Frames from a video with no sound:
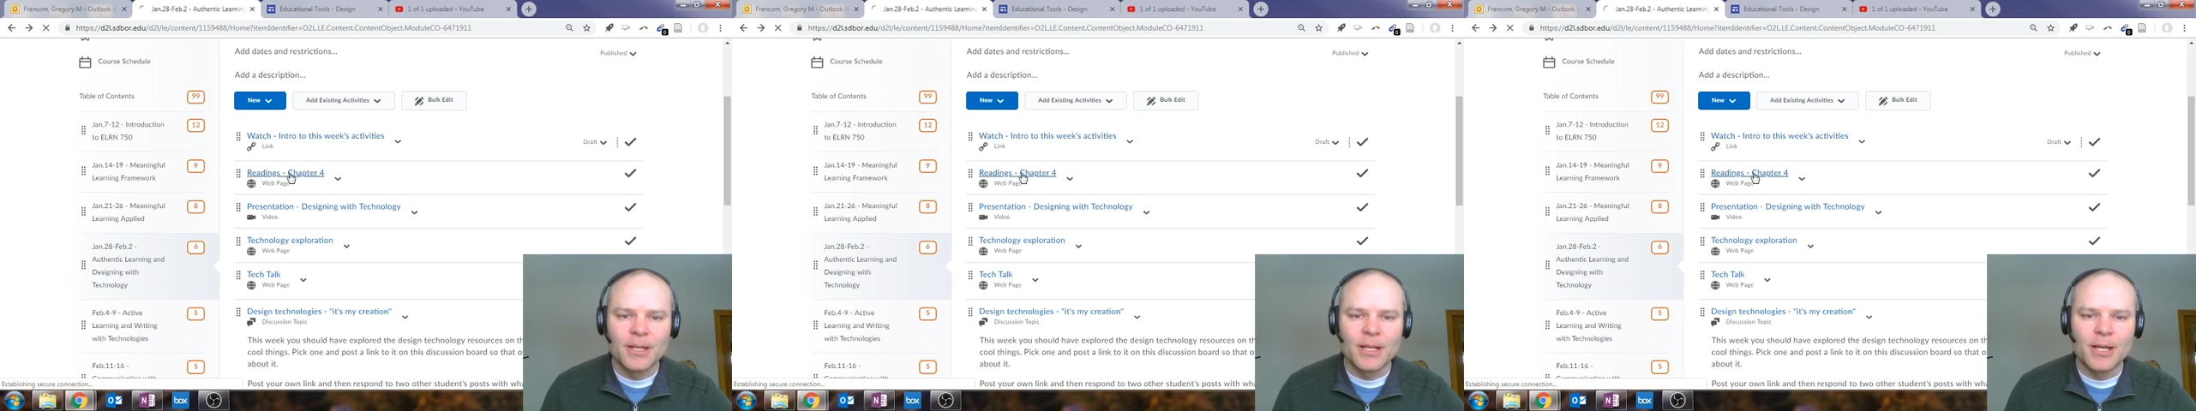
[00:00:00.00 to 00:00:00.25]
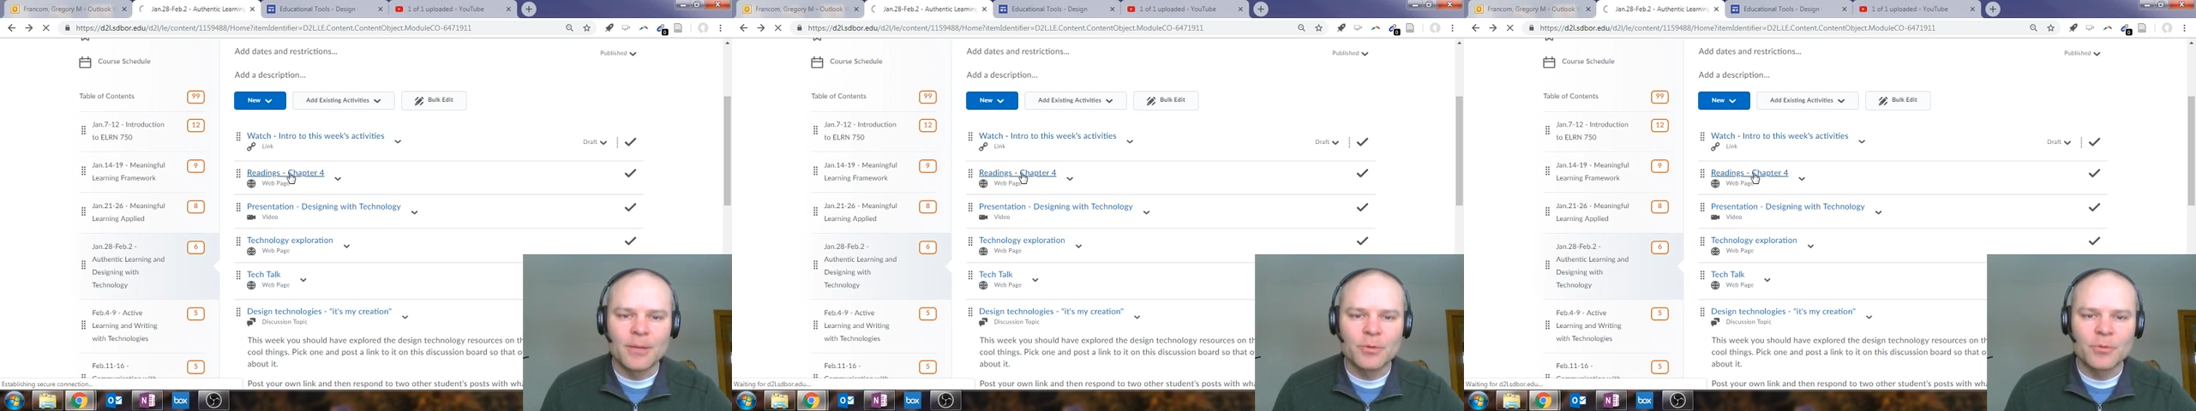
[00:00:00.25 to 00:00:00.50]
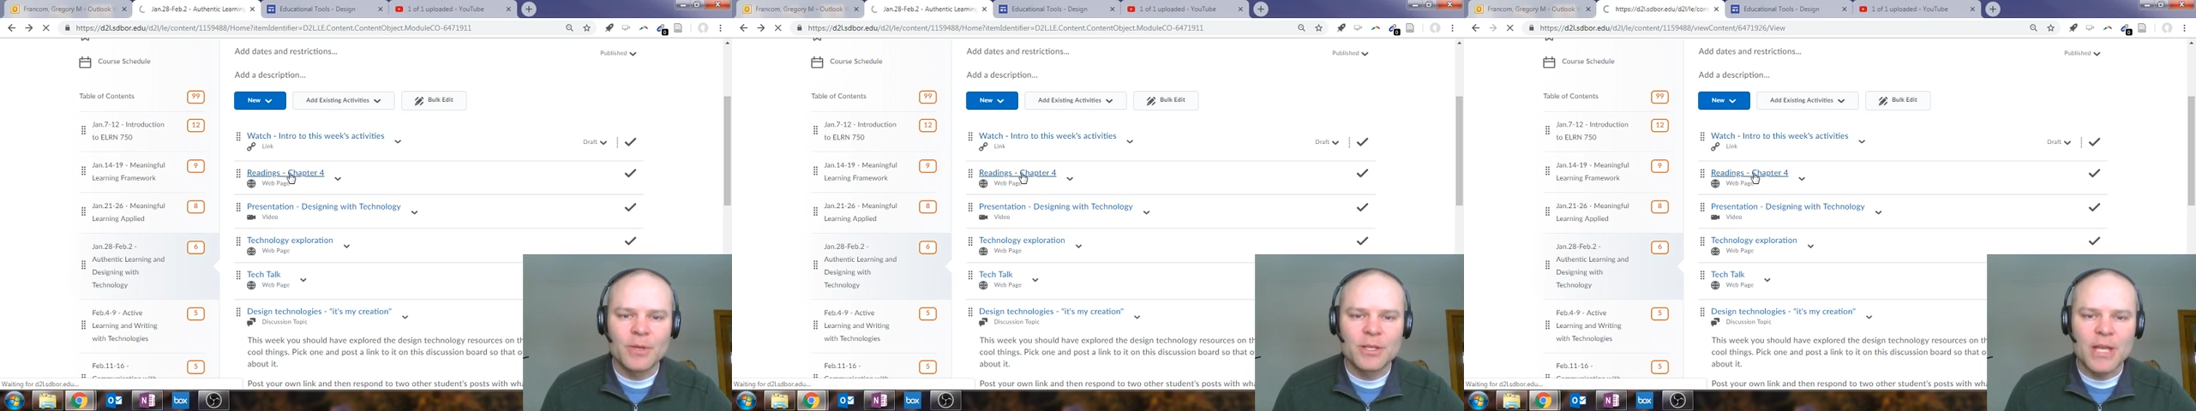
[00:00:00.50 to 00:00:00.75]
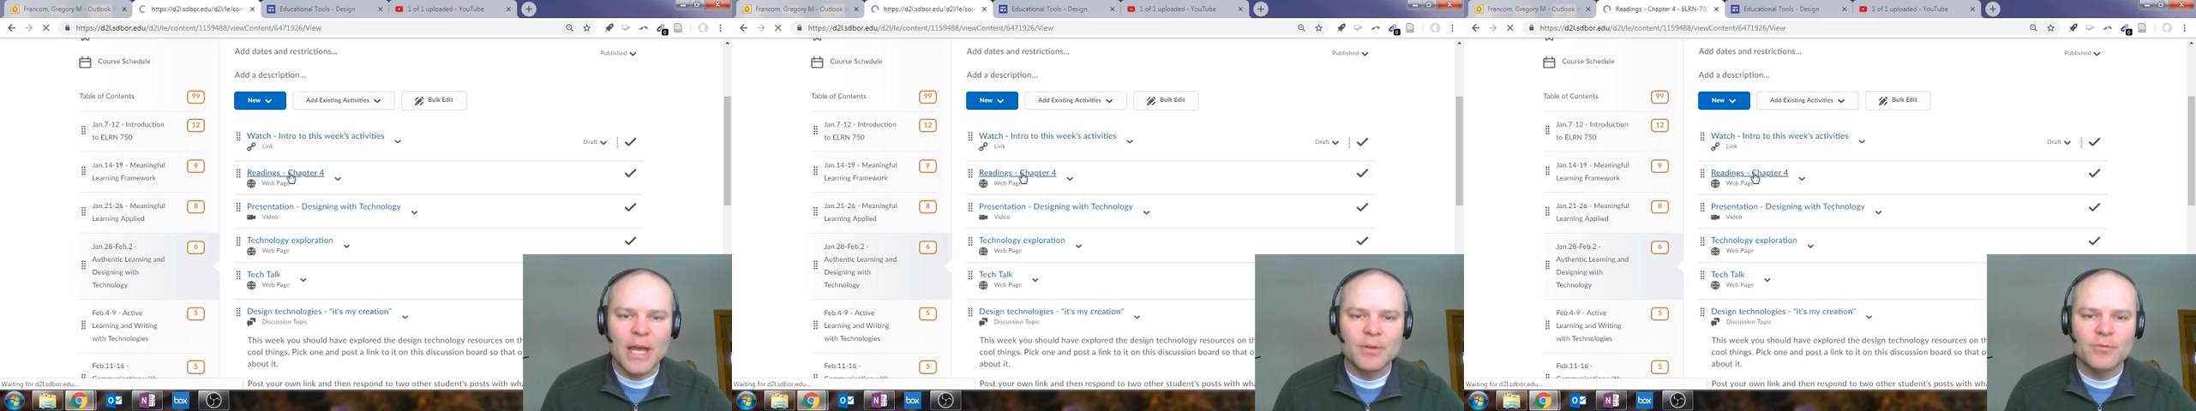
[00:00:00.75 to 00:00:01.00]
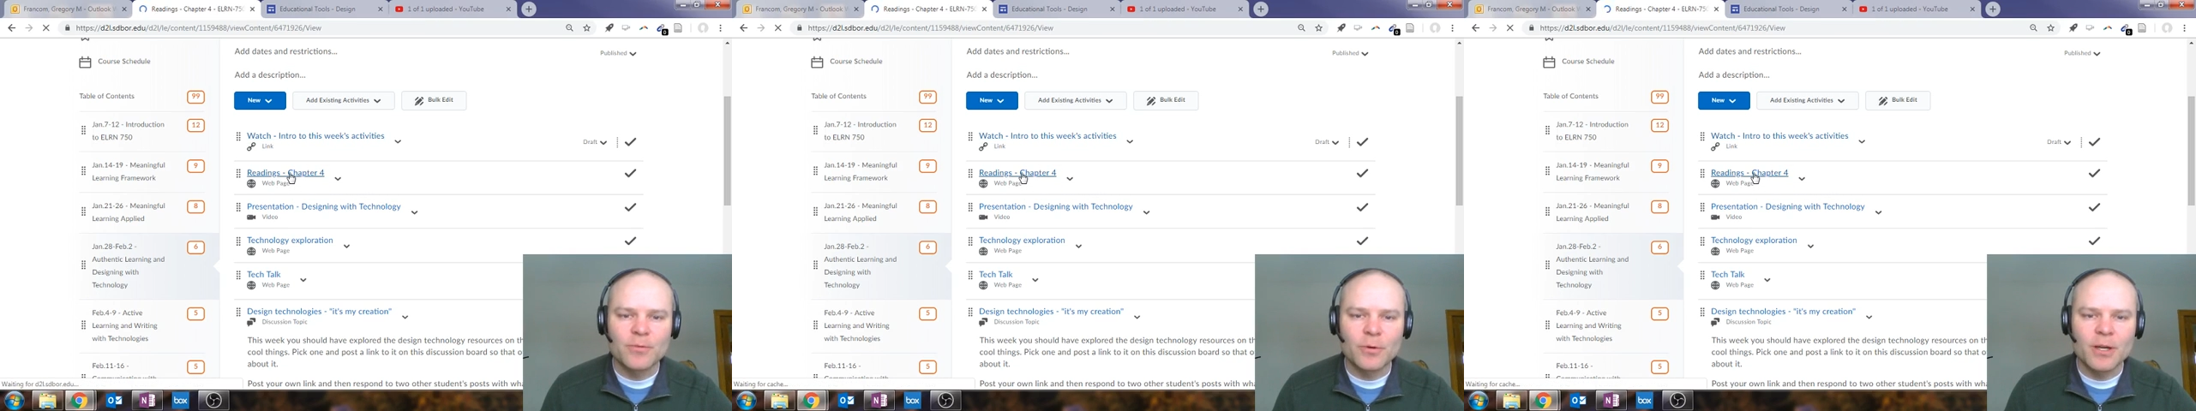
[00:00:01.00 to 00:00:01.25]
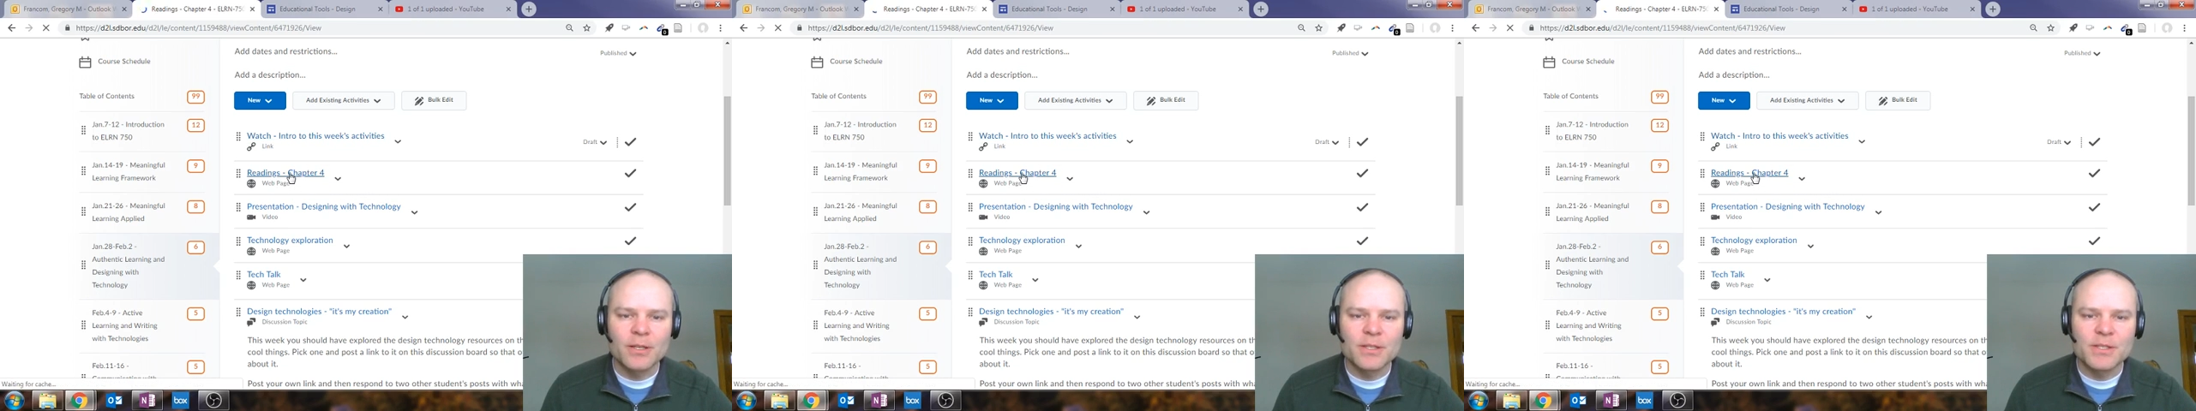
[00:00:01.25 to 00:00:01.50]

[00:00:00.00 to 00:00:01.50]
You'll read Chapter 4 on